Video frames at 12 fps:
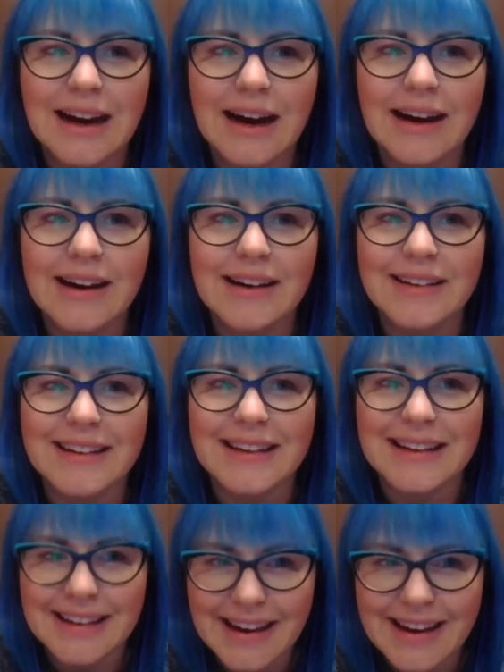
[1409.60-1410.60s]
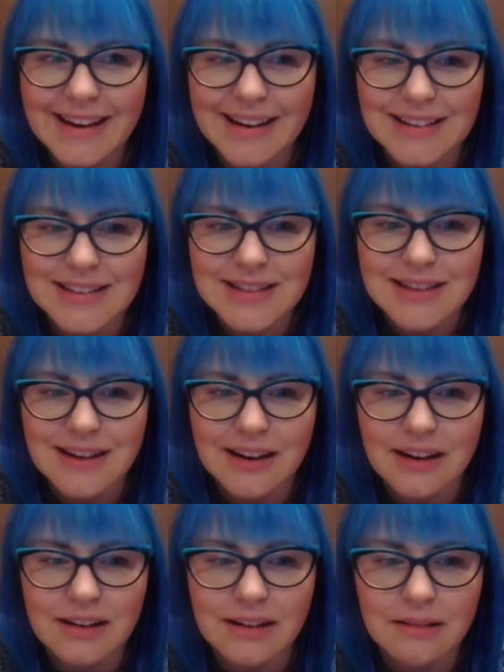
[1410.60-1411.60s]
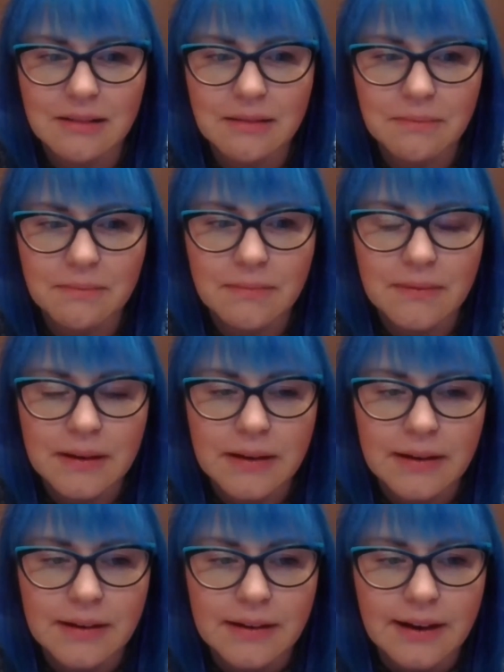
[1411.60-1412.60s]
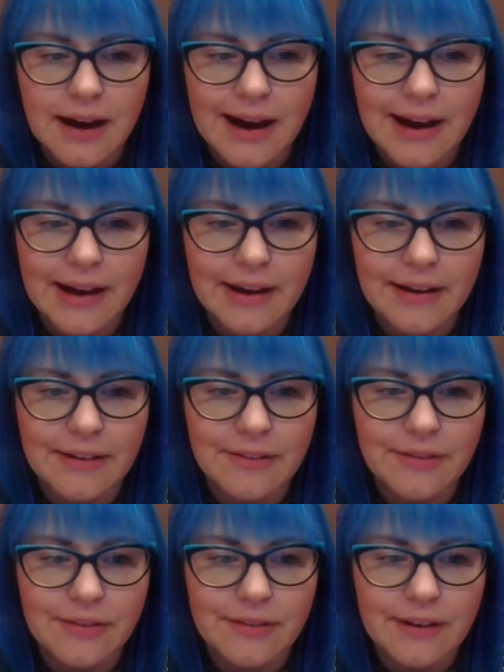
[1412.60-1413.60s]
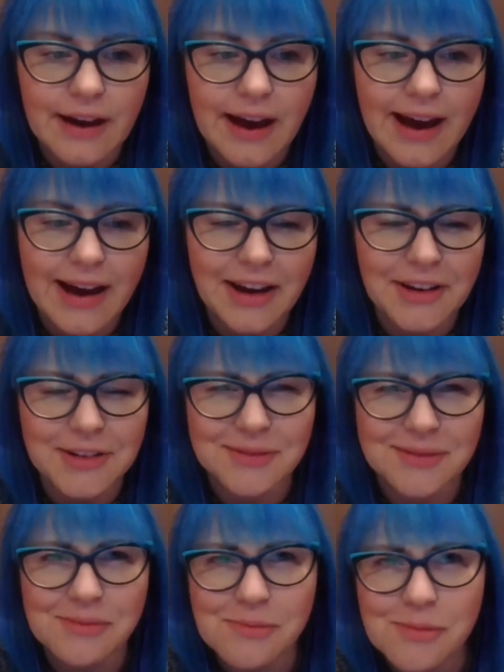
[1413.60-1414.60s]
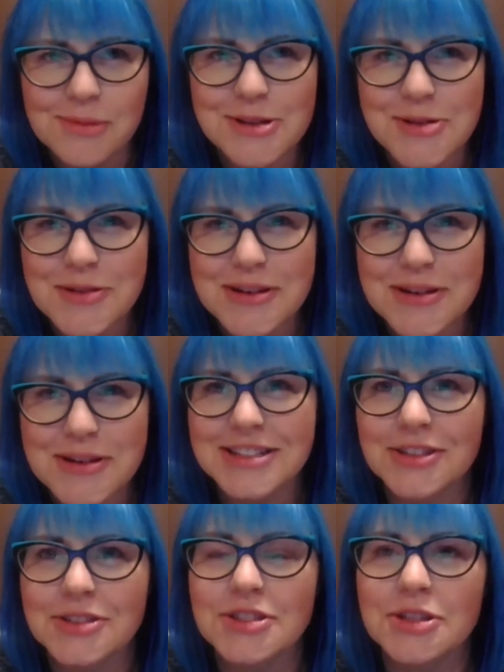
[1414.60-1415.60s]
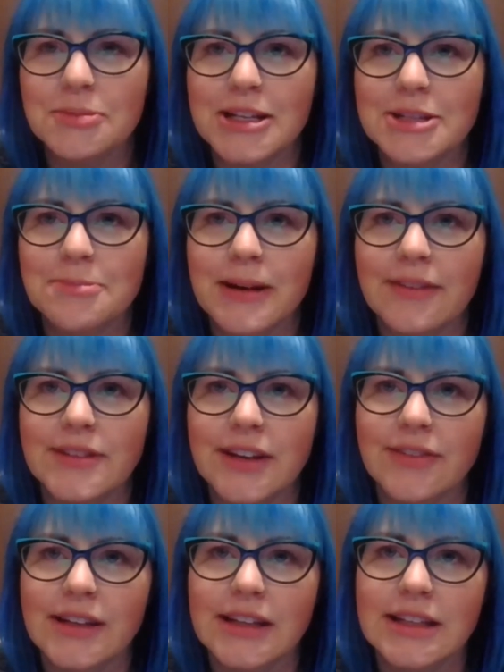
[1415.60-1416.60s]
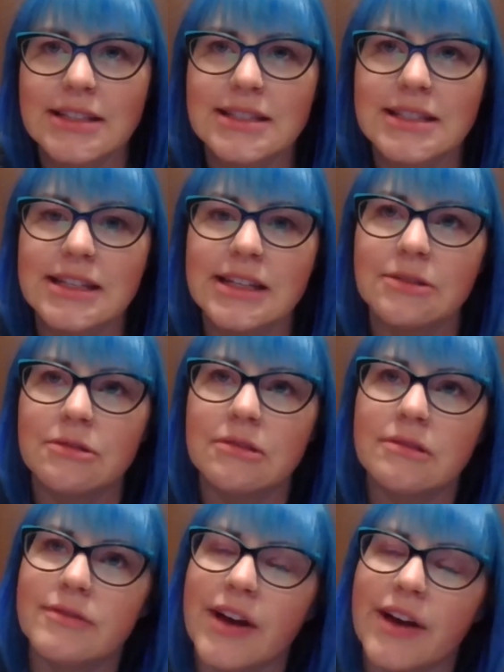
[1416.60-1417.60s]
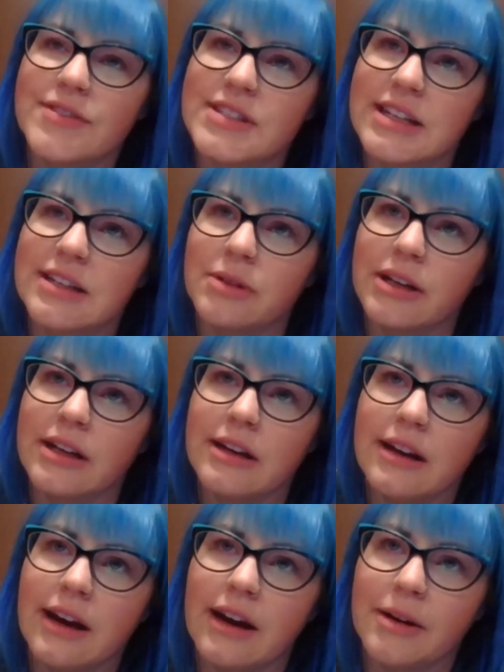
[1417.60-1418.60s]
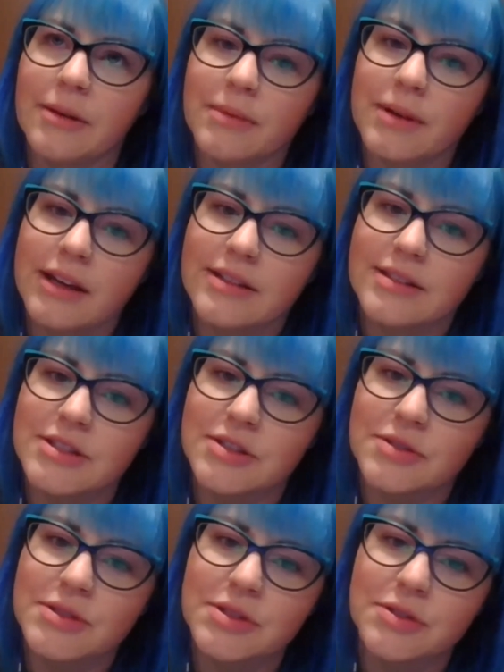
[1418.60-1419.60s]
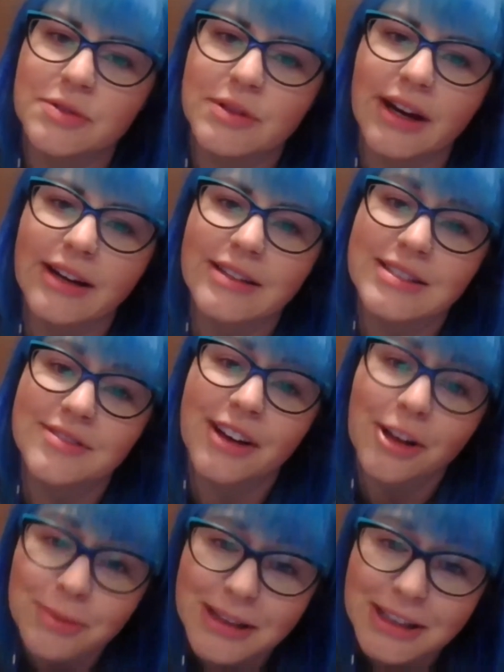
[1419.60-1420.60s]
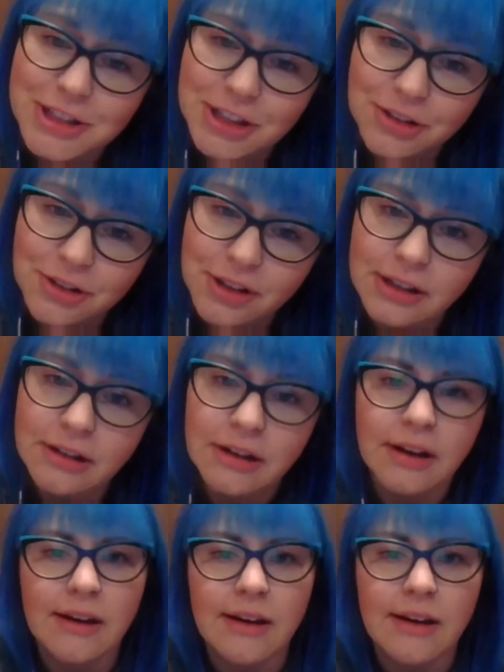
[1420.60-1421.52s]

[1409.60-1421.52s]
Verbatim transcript: Uh, yes, um, I've had, I don't want to disclose too much, but I've definitely see, have seen what it um, can do to young developing children.